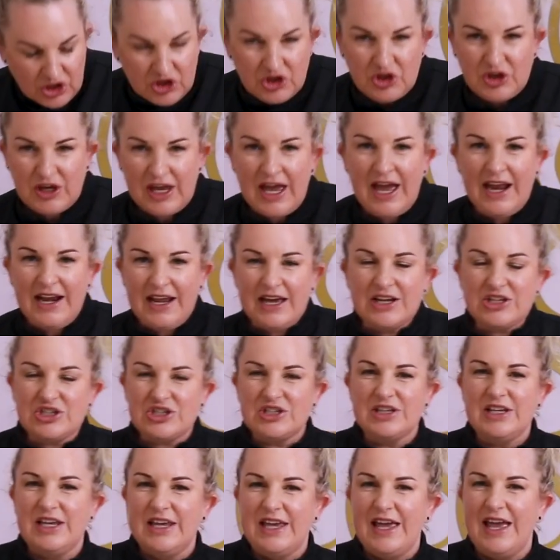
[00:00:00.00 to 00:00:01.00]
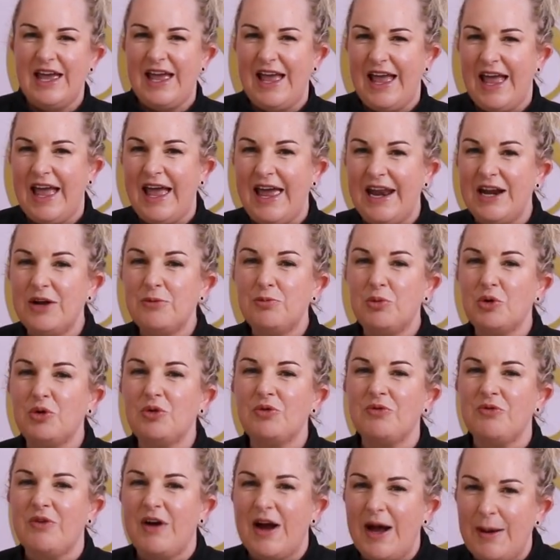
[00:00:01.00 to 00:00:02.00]
You can actually get
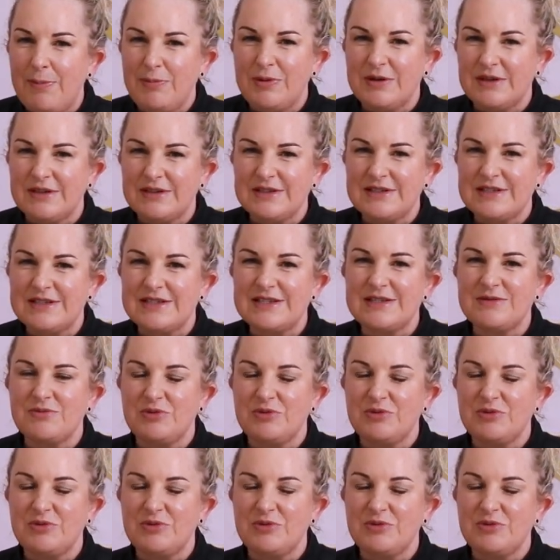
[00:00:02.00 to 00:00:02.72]
edible wrappers,